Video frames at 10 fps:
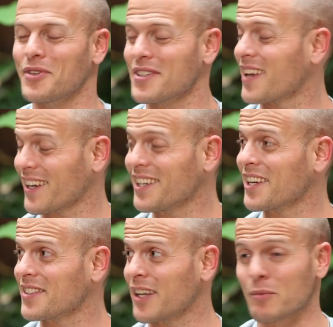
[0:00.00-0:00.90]
these
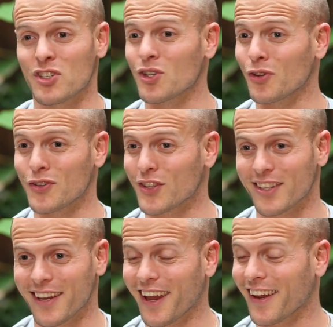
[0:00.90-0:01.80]
techniques that I'm still using
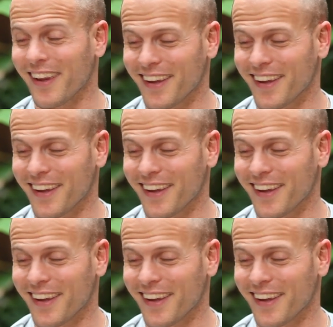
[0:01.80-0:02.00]
today.